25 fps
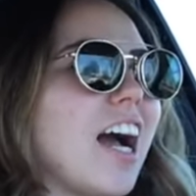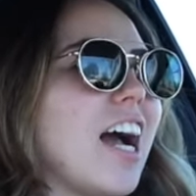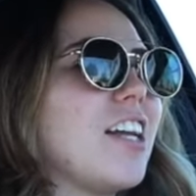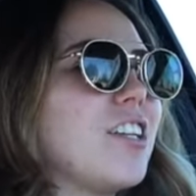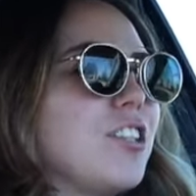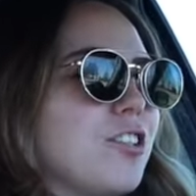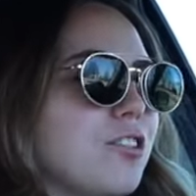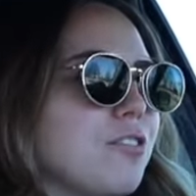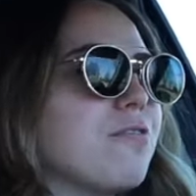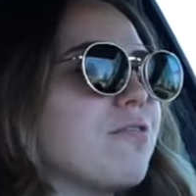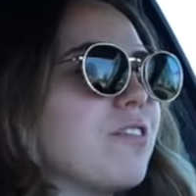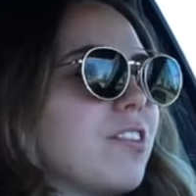I
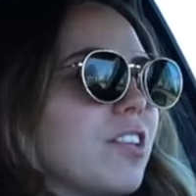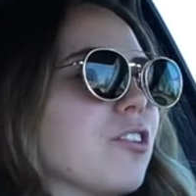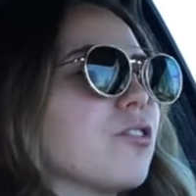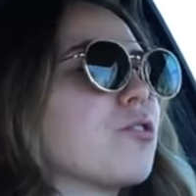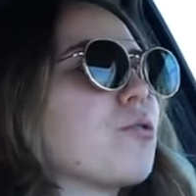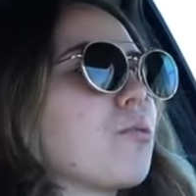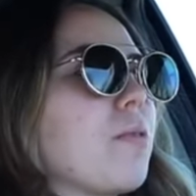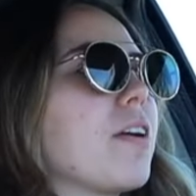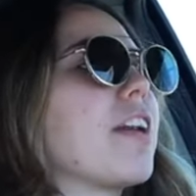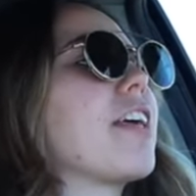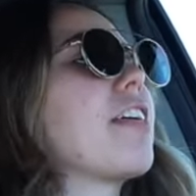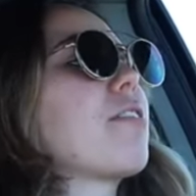do feel
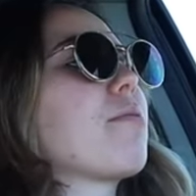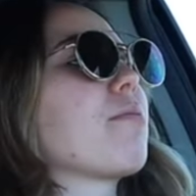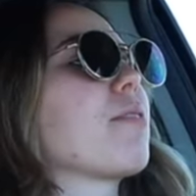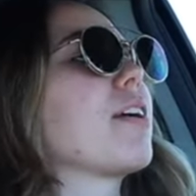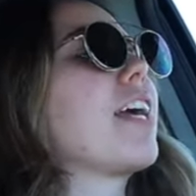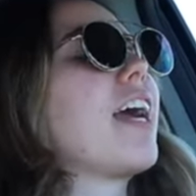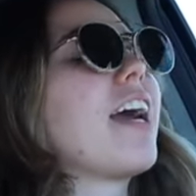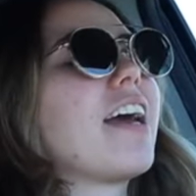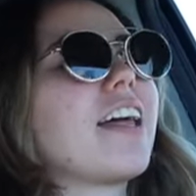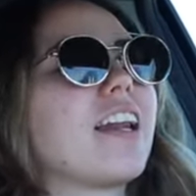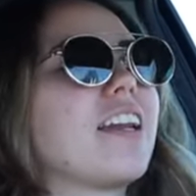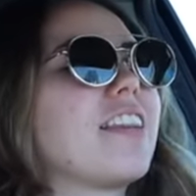
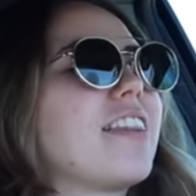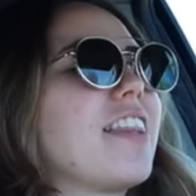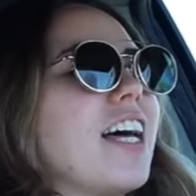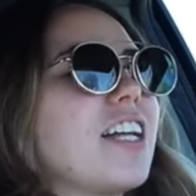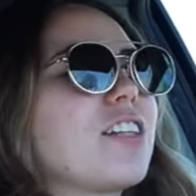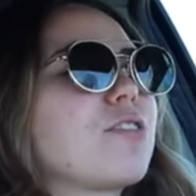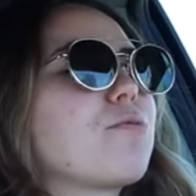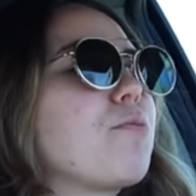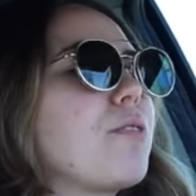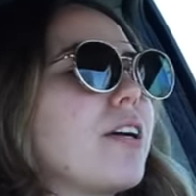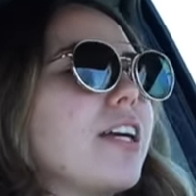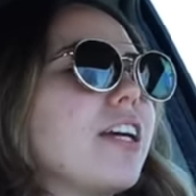twenty-three, and
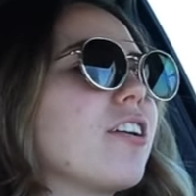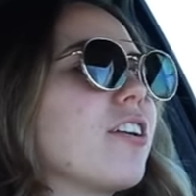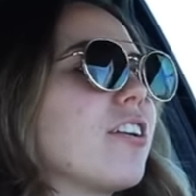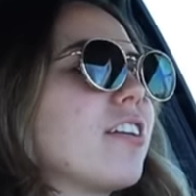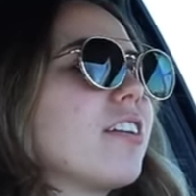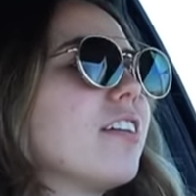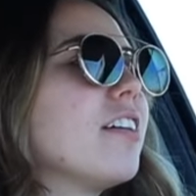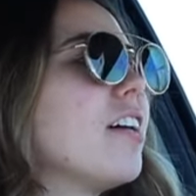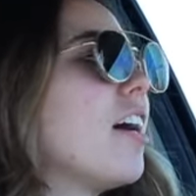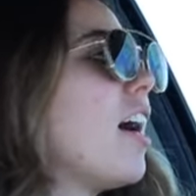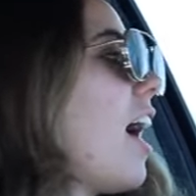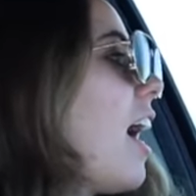that's weird.